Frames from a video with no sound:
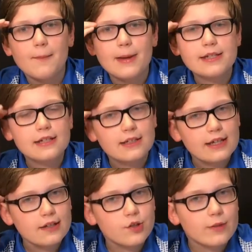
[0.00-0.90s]

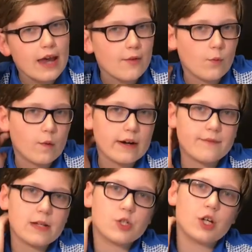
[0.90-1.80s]
Basically, you get one
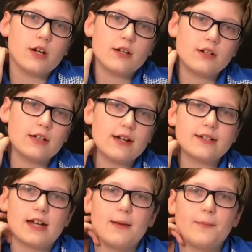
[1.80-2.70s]
of each gun
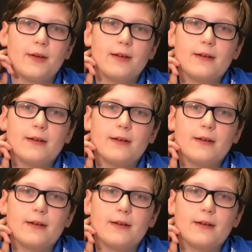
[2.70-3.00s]
type.